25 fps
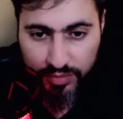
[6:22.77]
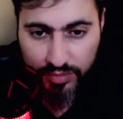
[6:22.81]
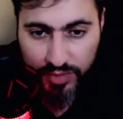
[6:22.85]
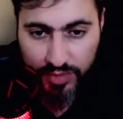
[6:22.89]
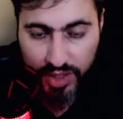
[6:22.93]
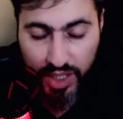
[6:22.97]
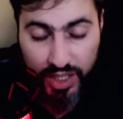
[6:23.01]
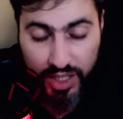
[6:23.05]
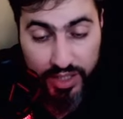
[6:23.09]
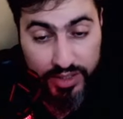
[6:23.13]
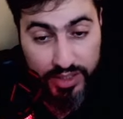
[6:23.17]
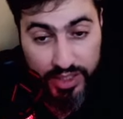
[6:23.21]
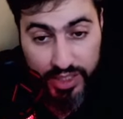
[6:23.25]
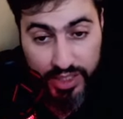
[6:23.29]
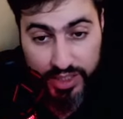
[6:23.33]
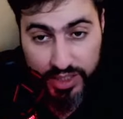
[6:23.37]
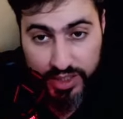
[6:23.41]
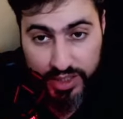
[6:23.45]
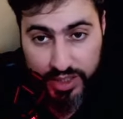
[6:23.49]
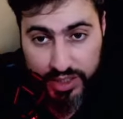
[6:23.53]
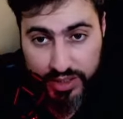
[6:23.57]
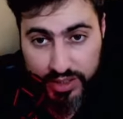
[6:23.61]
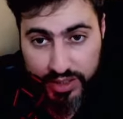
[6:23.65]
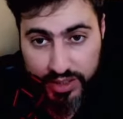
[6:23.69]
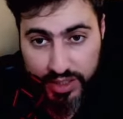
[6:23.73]
And
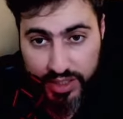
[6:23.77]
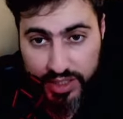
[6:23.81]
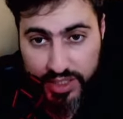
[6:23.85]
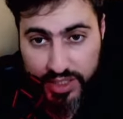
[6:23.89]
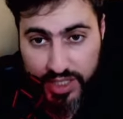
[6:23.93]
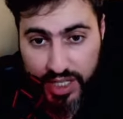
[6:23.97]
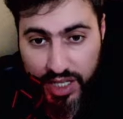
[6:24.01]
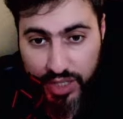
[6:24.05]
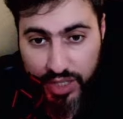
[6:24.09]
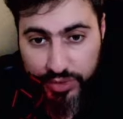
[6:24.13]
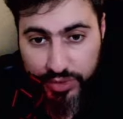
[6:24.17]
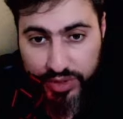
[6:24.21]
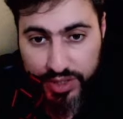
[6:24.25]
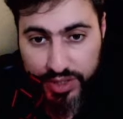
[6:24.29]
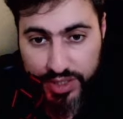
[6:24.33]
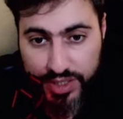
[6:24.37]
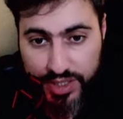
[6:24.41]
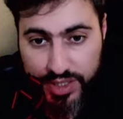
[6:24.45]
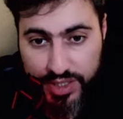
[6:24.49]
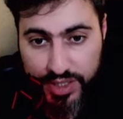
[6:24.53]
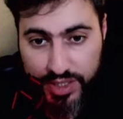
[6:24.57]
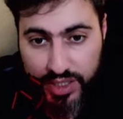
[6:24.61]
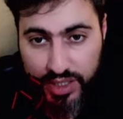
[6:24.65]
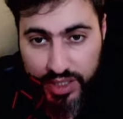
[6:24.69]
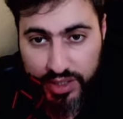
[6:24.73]
Dragonite takes out the
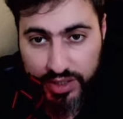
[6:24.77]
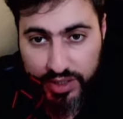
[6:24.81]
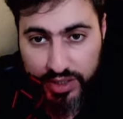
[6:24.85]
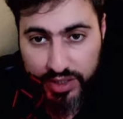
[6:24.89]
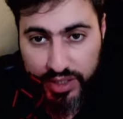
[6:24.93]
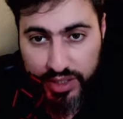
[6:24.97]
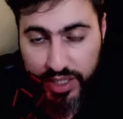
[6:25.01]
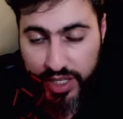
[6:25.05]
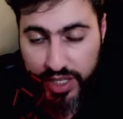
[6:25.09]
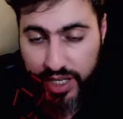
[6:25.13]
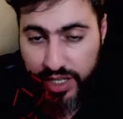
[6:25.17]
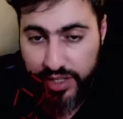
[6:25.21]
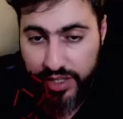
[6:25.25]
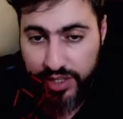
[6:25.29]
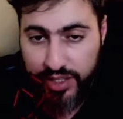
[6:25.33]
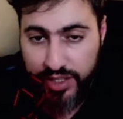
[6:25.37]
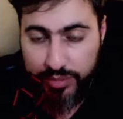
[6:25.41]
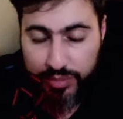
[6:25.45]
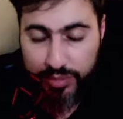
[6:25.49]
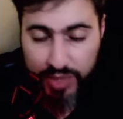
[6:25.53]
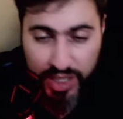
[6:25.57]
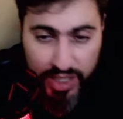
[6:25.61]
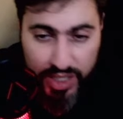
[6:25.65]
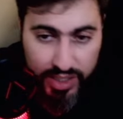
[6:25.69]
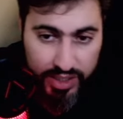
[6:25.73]
Skunk and the
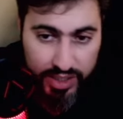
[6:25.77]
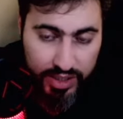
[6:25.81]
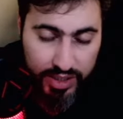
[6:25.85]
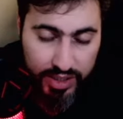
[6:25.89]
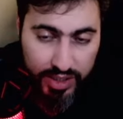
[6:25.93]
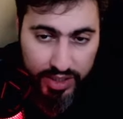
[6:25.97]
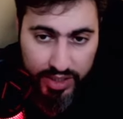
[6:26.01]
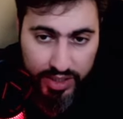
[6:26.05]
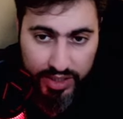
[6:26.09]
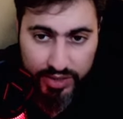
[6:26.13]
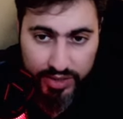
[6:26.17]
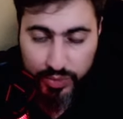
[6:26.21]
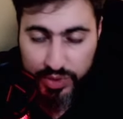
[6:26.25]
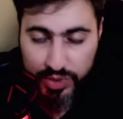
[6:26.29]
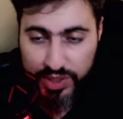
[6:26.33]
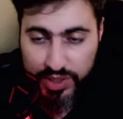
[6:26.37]
Muck, and we